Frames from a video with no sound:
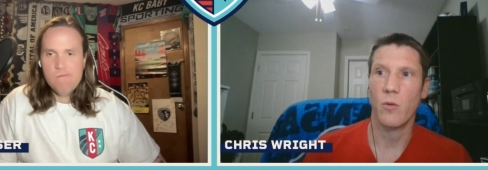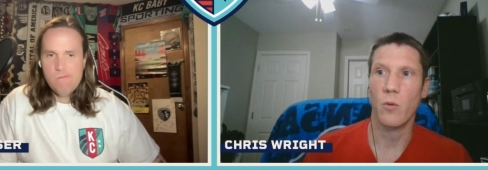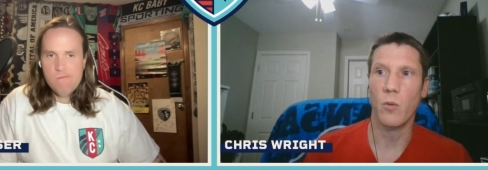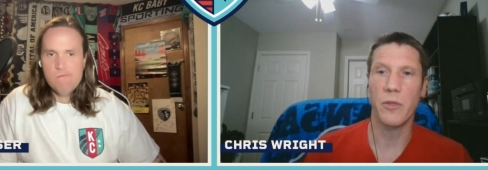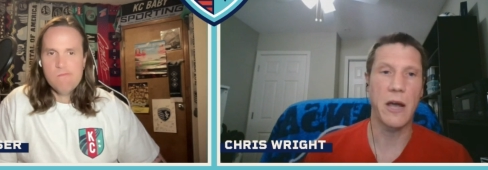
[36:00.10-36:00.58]

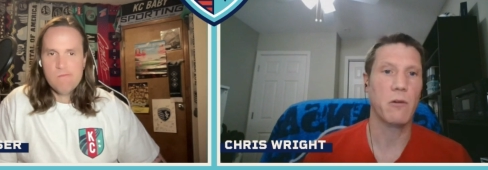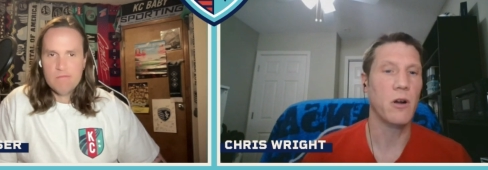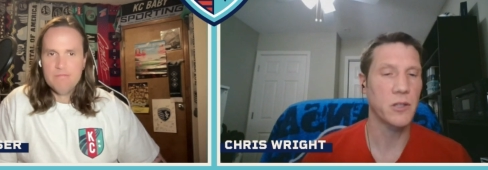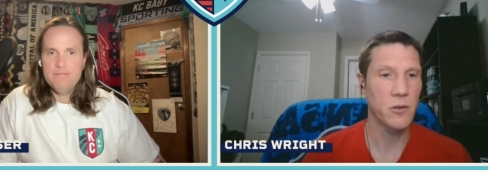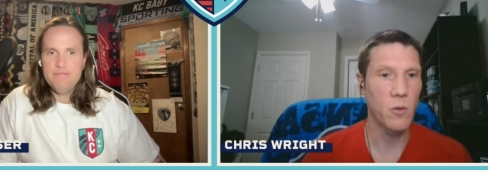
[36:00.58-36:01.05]

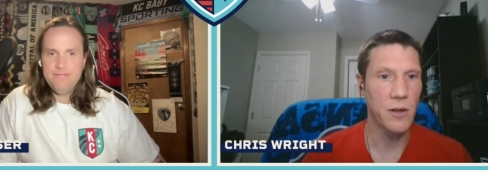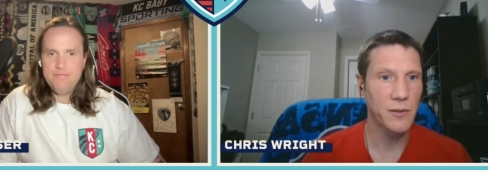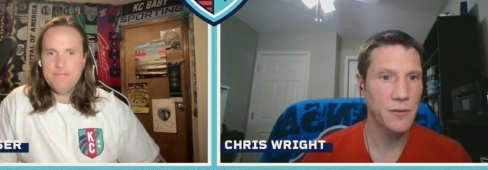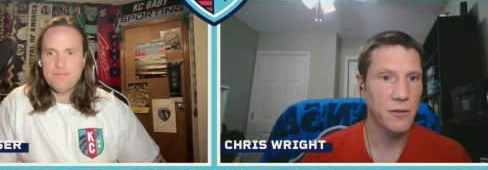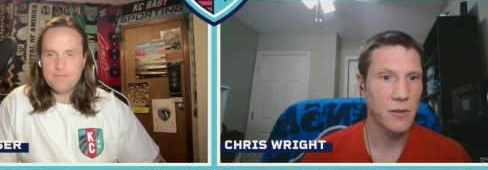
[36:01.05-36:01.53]
Speaker 1: without
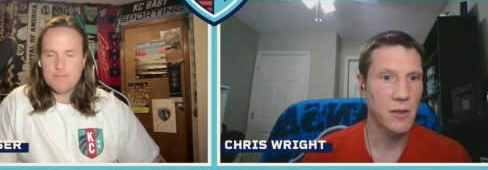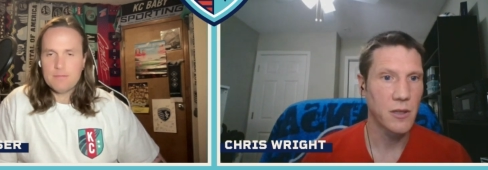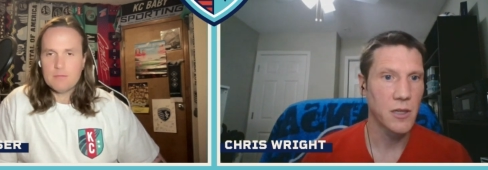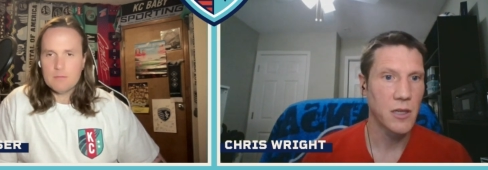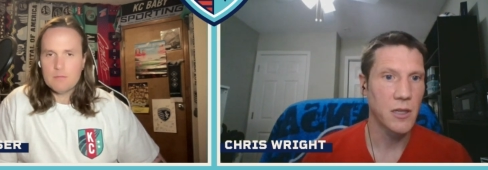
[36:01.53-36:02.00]
consequence.
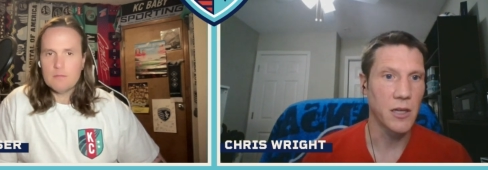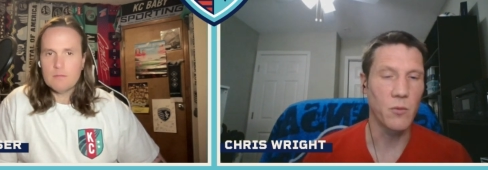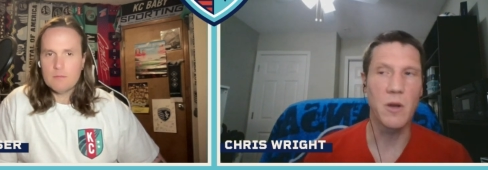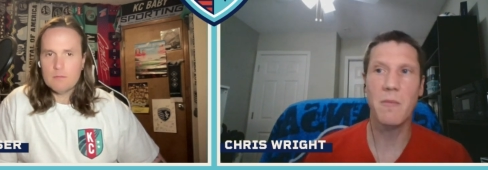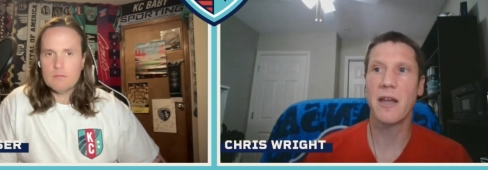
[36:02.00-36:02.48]

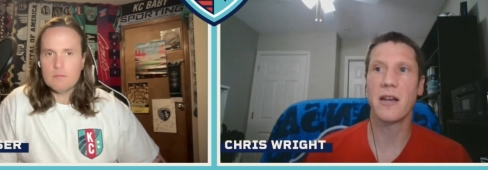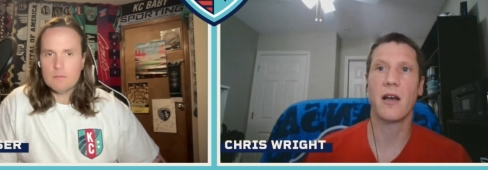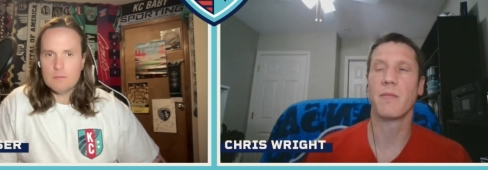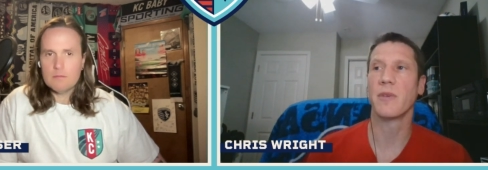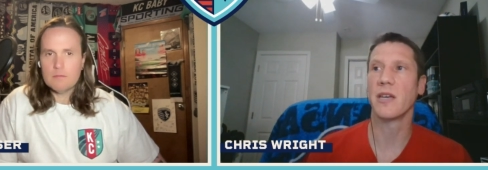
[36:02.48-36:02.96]
Like we may
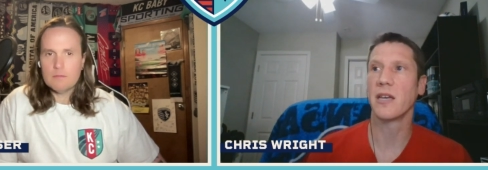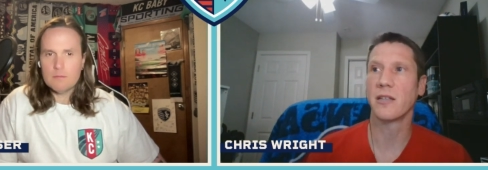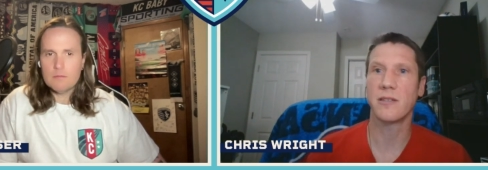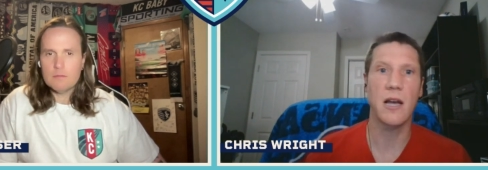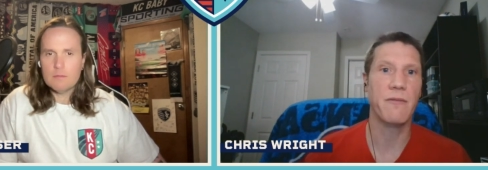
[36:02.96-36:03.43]
not
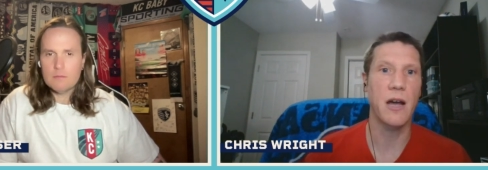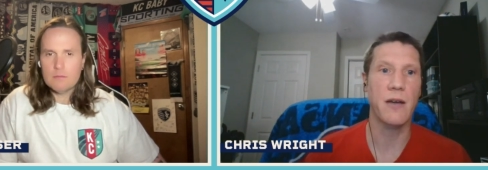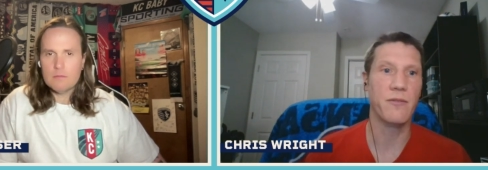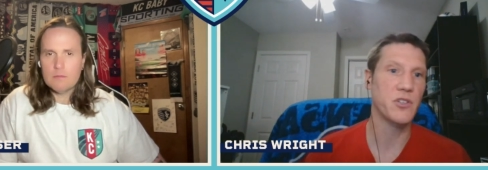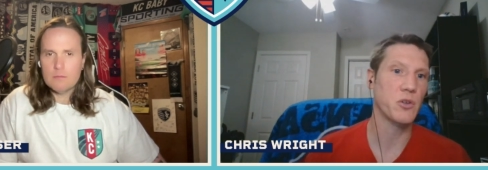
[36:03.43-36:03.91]
be top
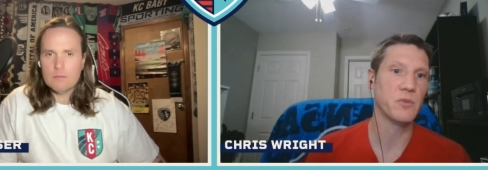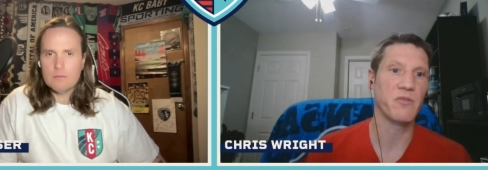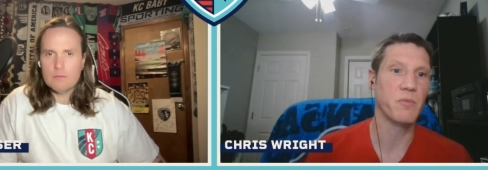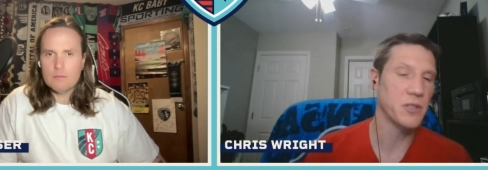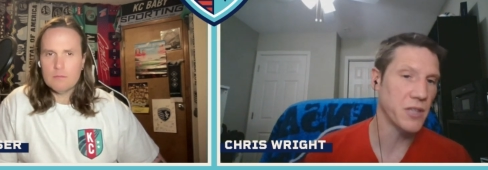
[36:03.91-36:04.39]
five in
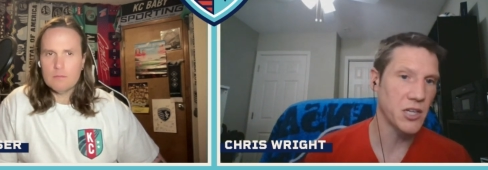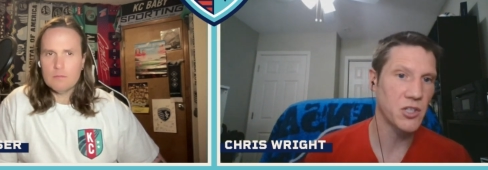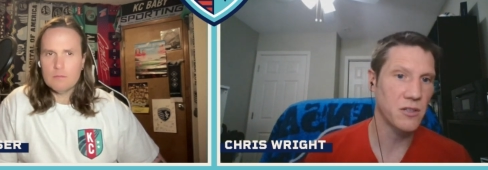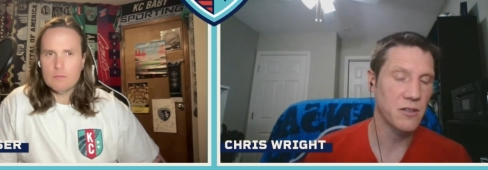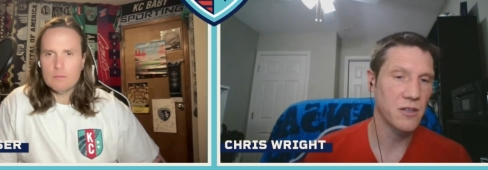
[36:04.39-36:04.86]
terms of
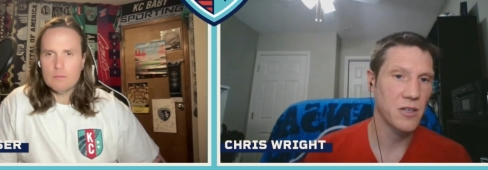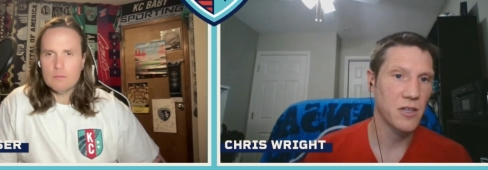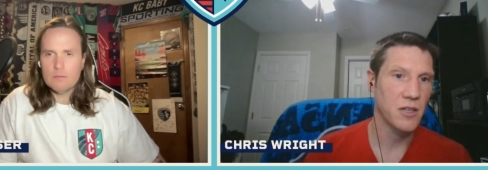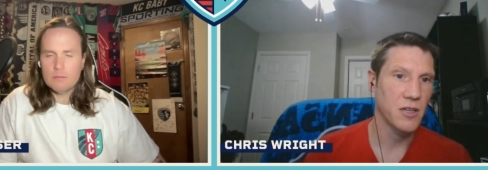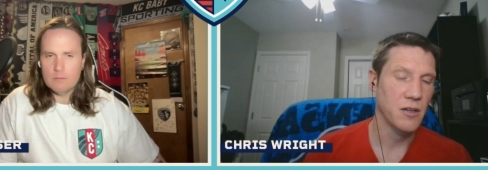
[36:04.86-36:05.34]
possession,
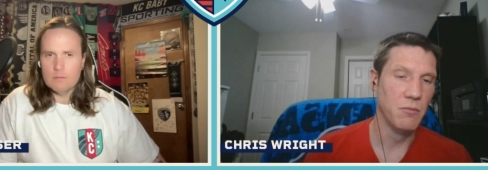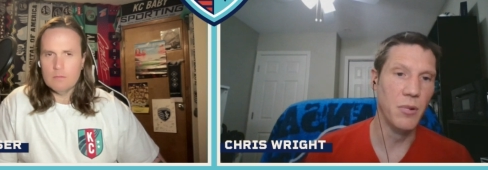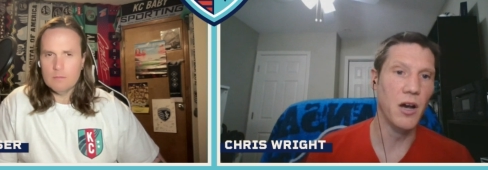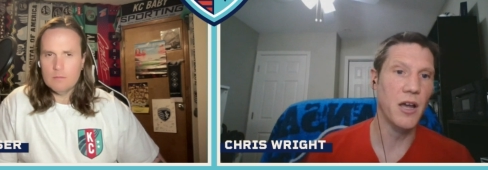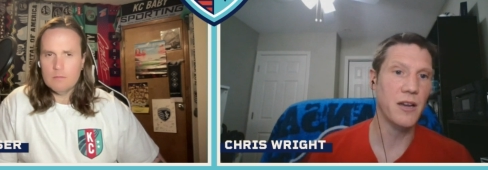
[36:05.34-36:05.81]

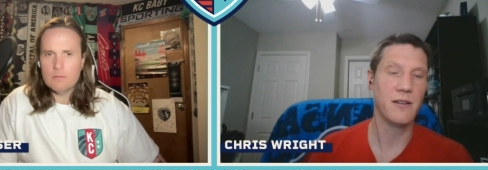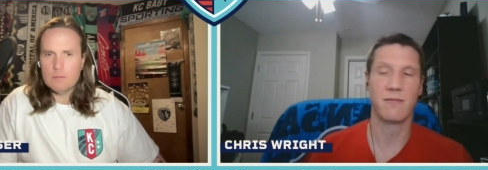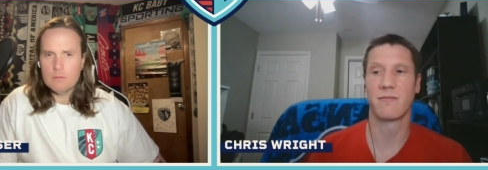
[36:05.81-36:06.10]
mm-hmm. but